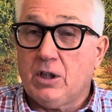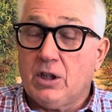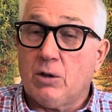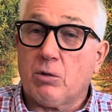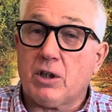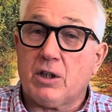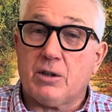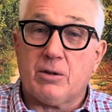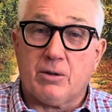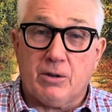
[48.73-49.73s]
And we're going
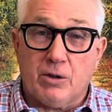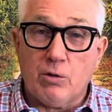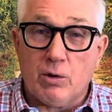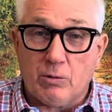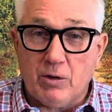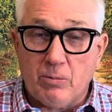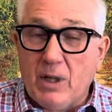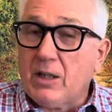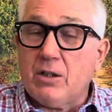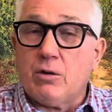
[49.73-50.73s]
to do what we've
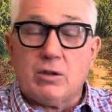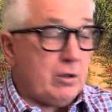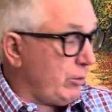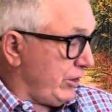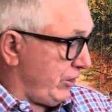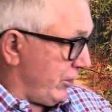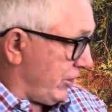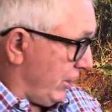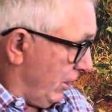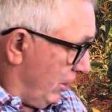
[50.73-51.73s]
been doing, which is